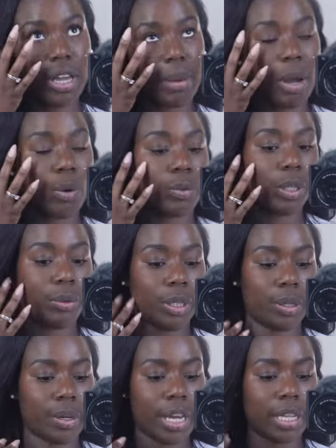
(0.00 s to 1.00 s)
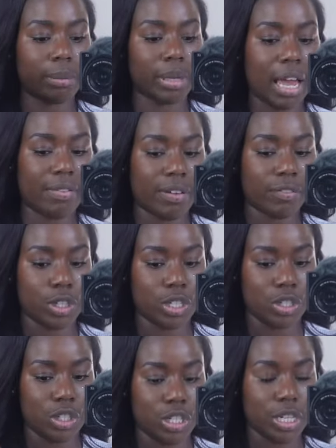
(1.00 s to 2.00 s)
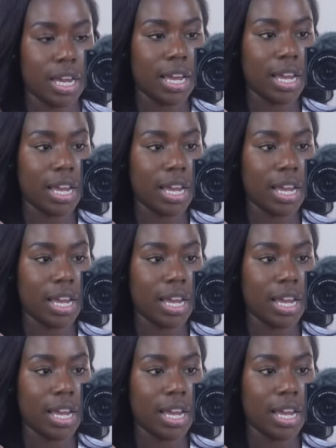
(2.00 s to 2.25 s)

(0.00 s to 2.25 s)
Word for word: came out really, really great. And I'm gonna have that for dessert